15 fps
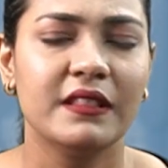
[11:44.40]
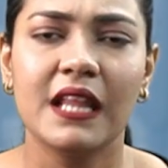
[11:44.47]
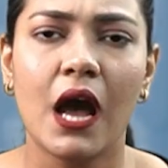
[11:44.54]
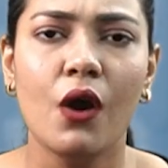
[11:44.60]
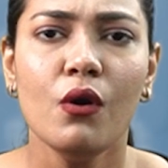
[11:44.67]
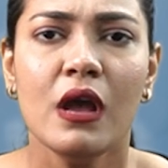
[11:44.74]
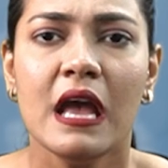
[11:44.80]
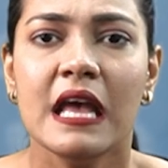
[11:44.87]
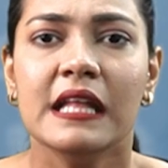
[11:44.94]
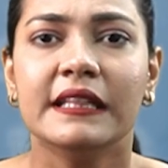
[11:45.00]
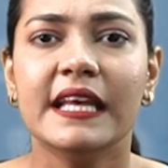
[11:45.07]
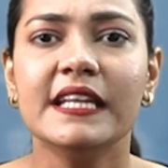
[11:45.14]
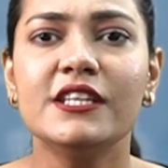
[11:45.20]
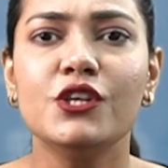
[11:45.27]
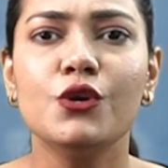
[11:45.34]
Now
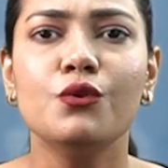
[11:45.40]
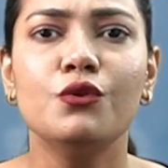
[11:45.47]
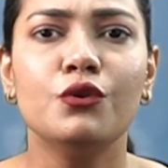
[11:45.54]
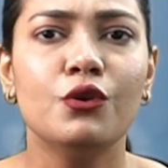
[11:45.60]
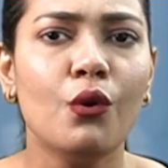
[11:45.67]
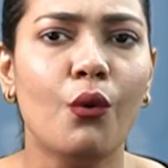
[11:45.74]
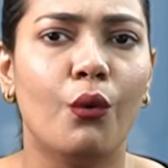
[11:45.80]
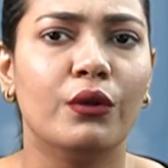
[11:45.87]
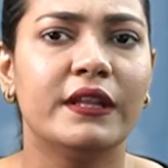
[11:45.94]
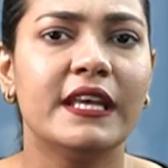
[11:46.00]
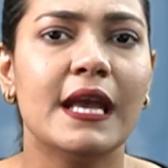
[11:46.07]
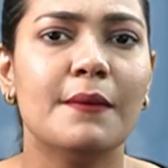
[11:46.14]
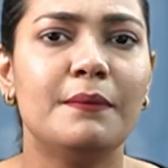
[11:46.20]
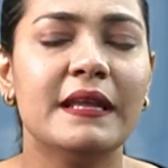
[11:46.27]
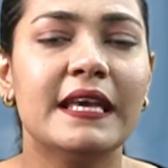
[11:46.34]
that you know
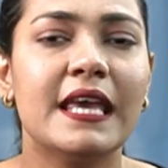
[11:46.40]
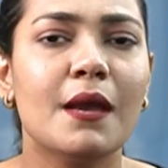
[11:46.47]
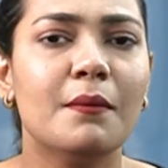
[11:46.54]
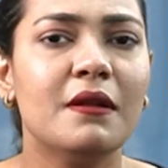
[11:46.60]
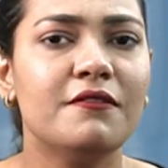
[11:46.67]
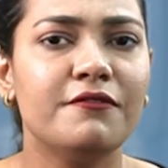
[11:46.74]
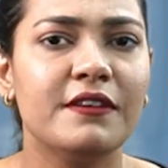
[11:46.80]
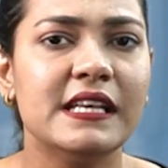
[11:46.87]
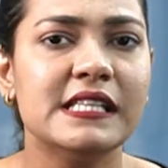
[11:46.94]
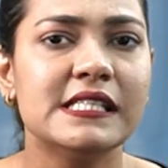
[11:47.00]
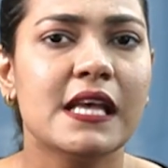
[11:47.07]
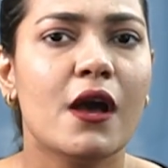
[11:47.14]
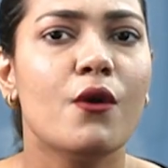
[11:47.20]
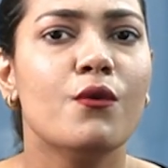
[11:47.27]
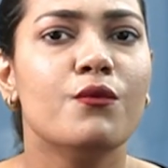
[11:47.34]
the applicable fees,
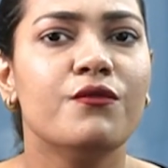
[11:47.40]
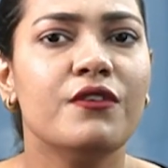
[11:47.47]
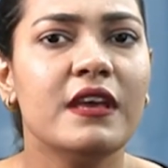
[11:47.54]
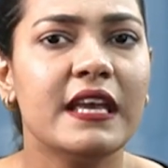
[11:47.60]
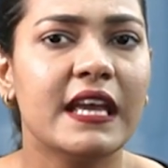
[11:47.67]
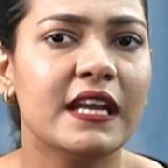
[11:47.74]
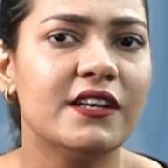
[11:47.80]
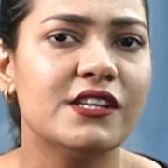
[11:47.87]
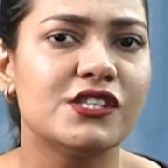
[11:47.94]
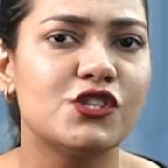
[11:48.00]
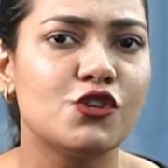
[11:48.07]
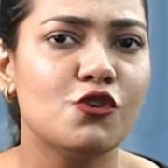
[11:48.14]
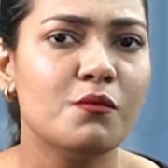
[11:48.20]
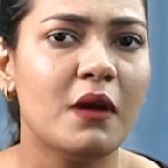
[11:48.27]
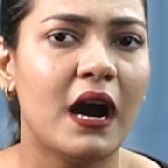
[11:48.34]
we can
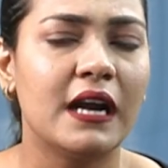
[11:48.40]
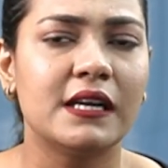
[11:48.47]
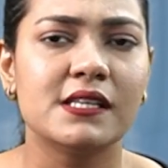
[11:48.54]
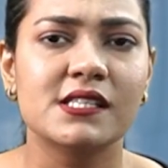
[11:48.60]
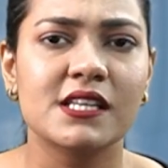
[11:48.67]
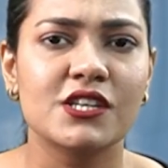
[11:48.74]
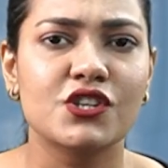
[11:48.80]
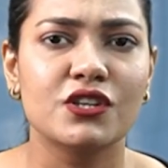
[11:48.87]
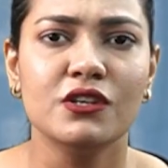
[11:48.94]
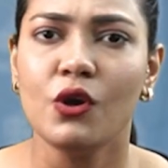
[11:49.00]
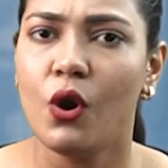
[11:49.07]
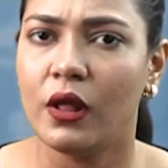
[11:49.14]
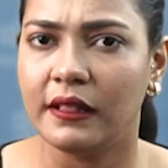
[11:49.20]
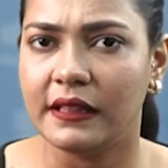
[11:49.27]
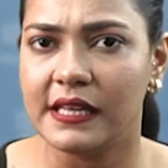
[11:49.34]
resume our discussion
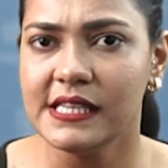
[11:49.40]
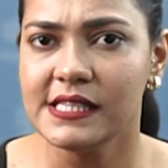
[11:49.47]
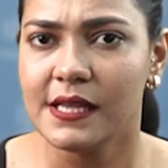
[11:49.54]
on these